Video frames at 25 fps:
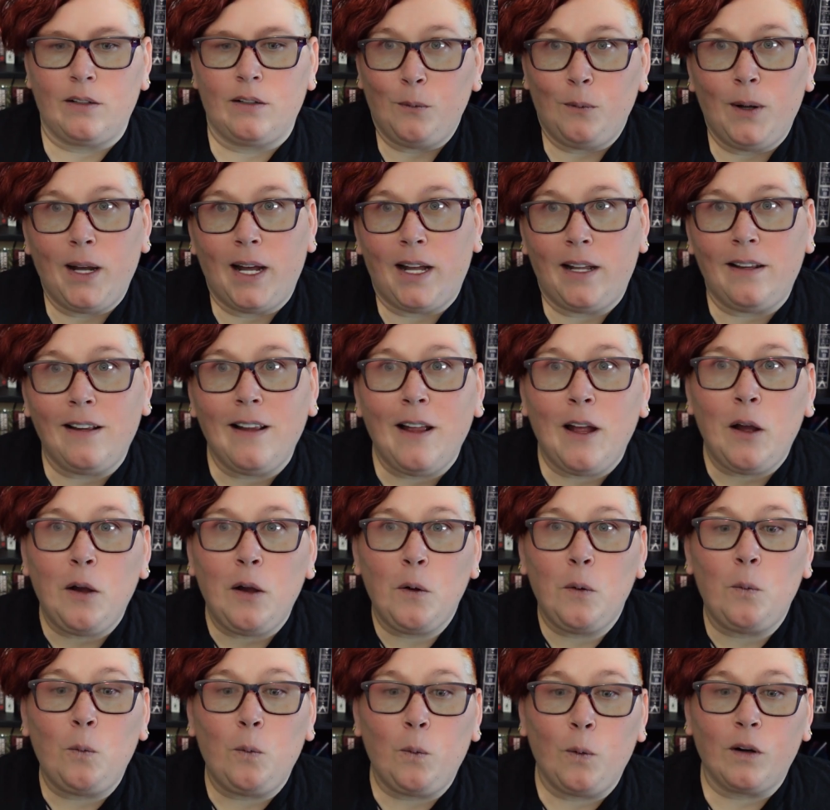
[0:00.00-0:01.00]
Well,
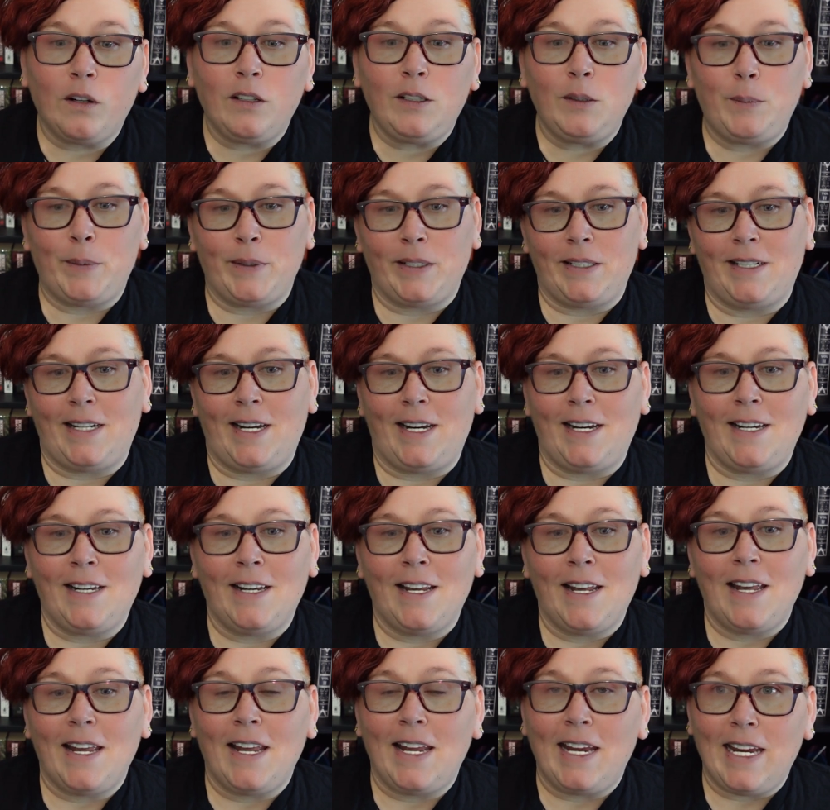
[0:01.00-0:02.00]
world building
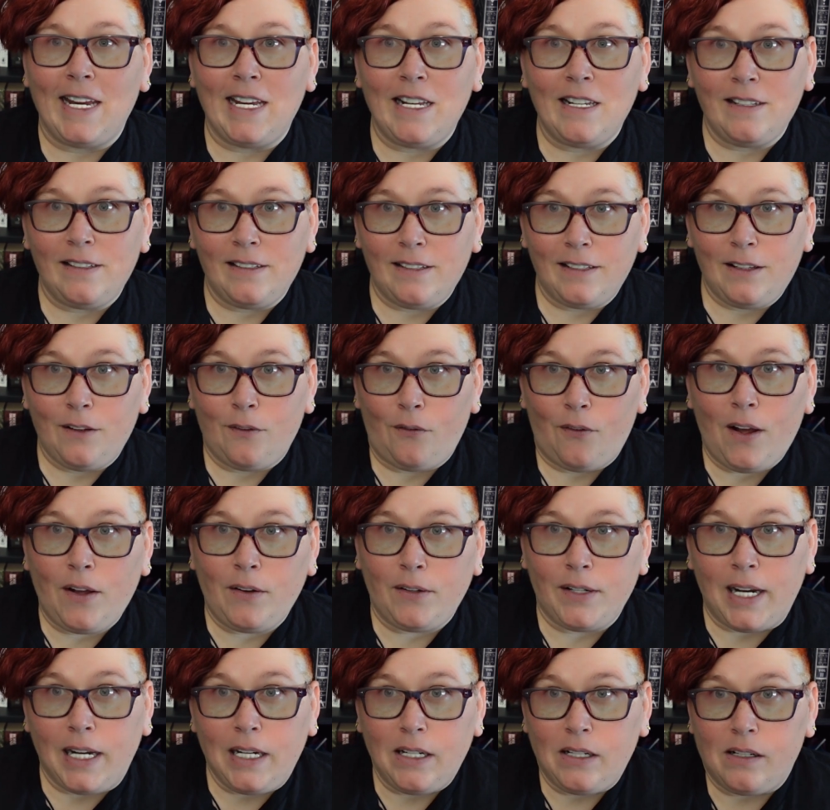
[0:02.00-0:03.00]
is the
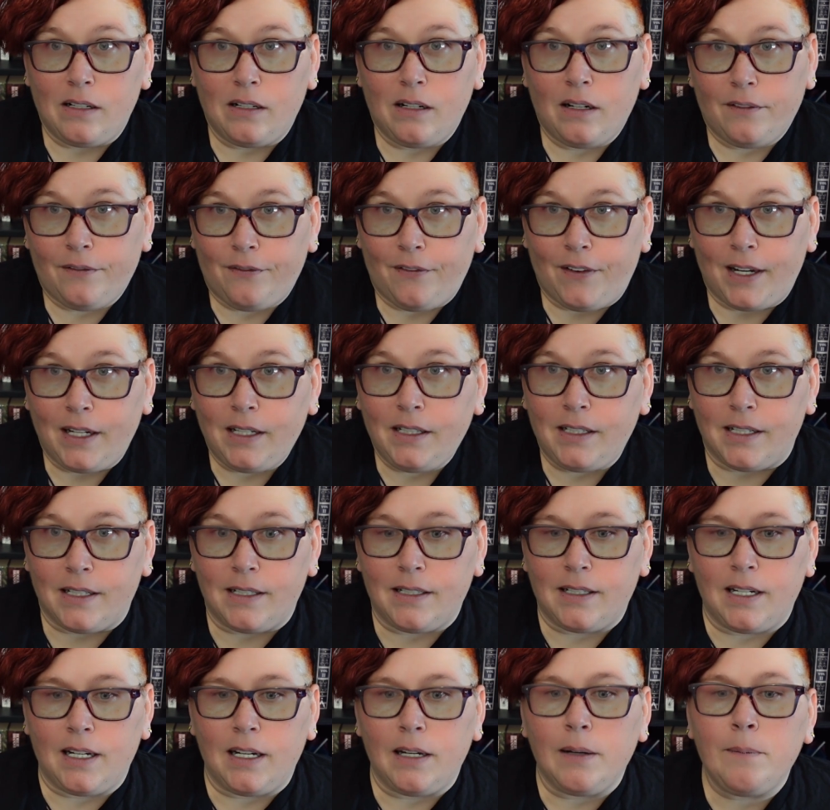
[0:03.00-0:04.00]
foundation of
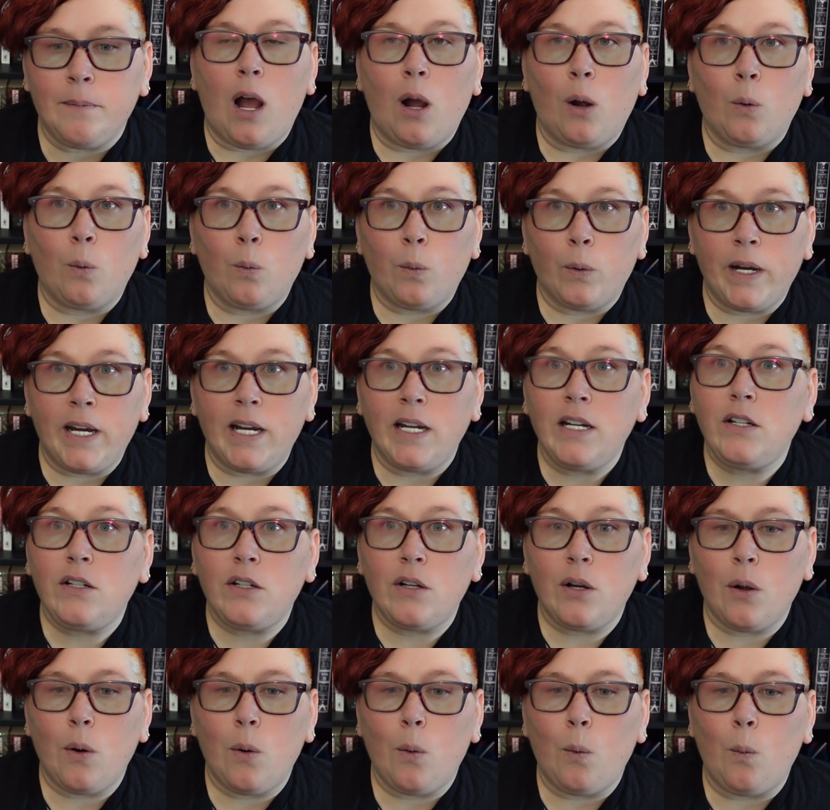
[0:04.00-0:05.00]
fantasy. A
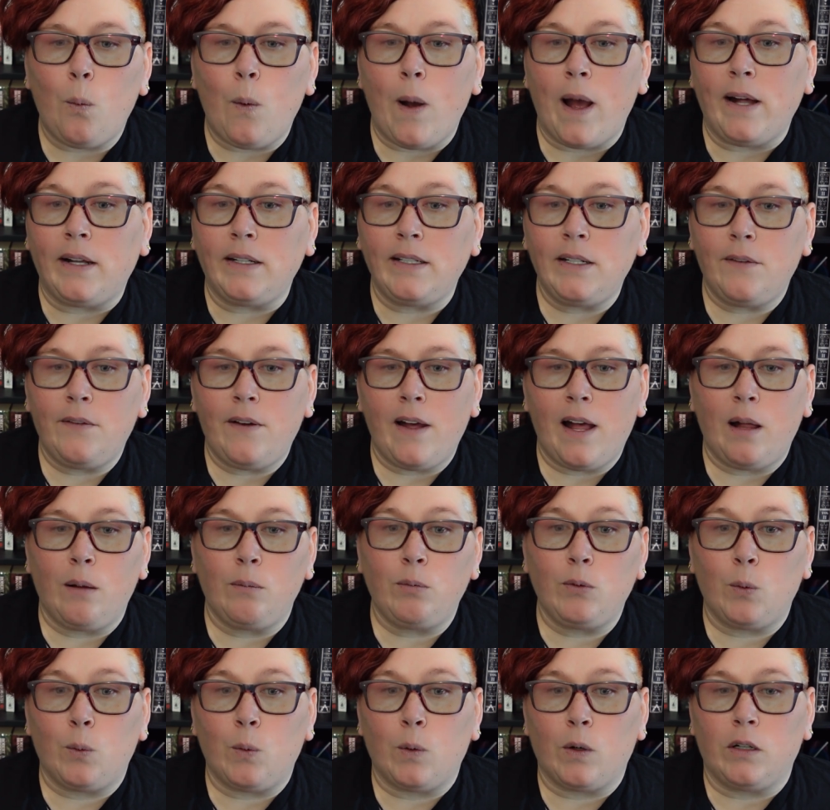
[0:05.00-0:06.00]
rich,
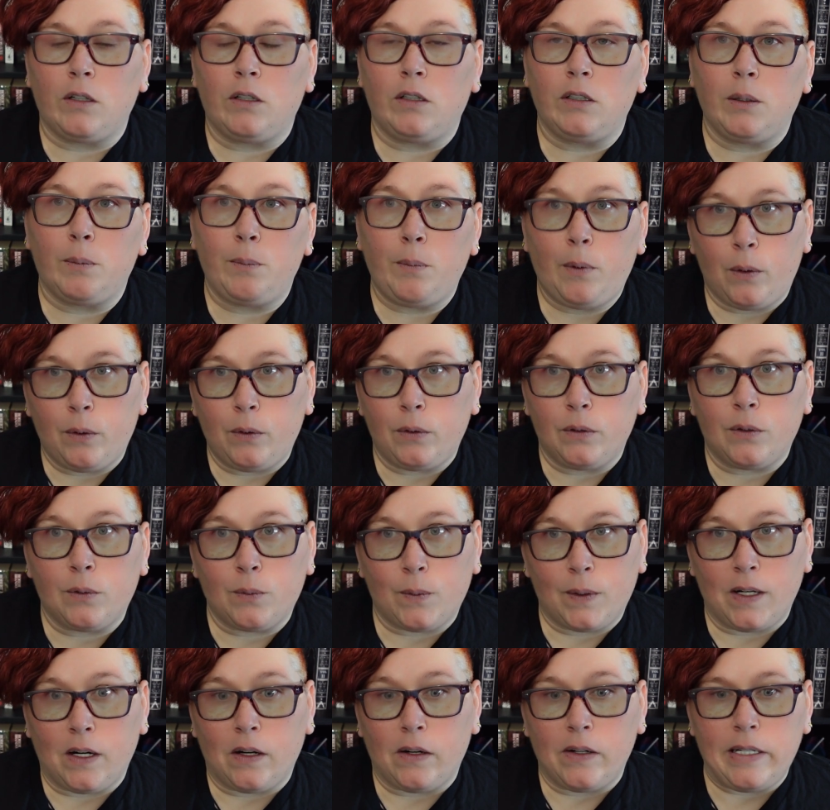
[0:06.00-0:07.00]
well-developed world pulls
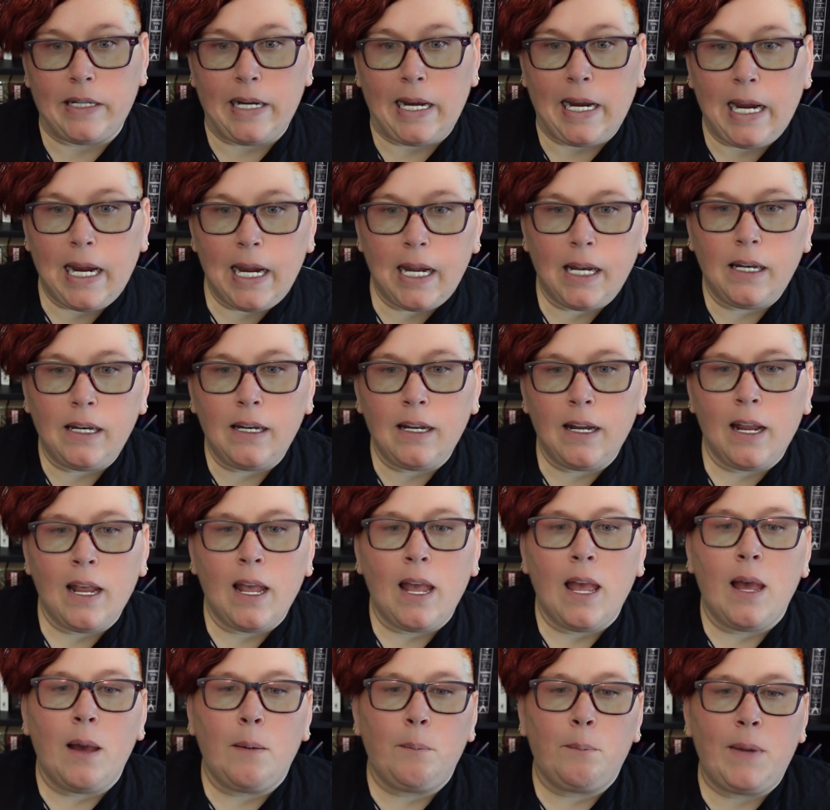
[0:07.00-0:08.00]
readers in,
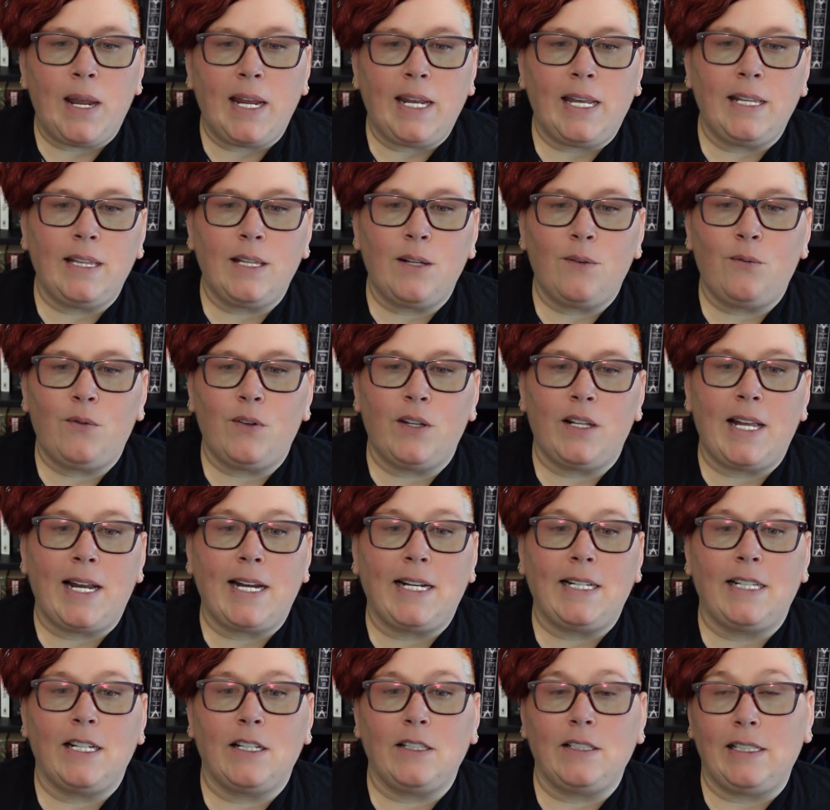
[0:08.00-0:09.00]
making them feel
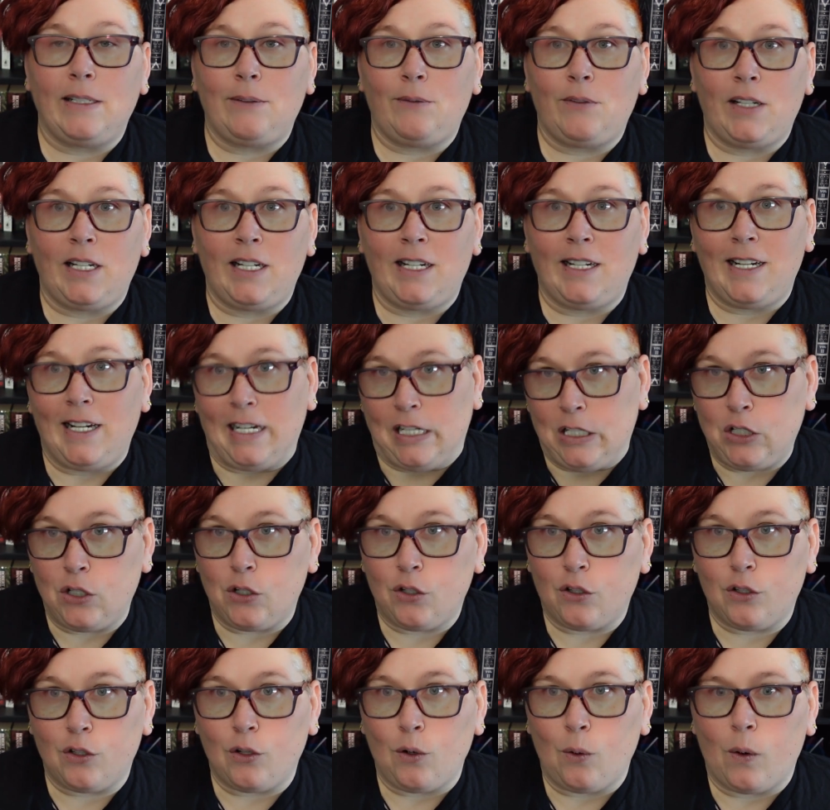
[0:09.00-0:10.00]
like they're living in your
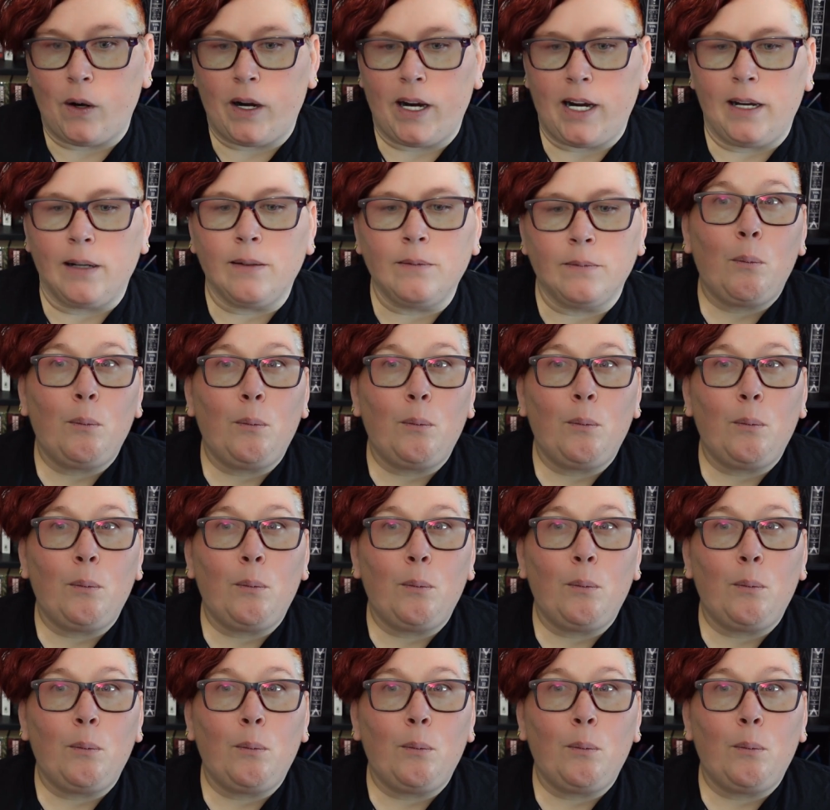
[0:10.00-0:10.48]
story.